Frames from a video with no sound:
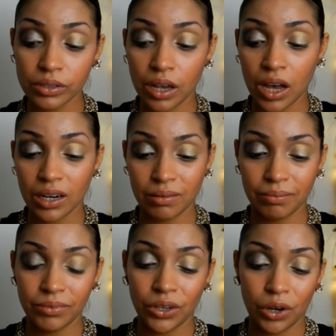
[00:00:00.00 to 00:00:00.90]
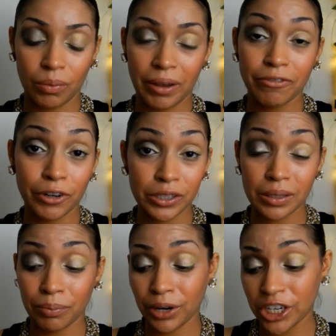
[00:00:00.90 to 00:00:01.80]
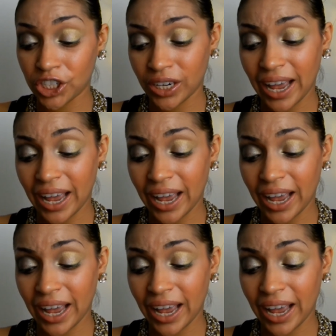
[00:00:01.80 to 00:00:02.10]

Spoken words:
on, you know, my first impression.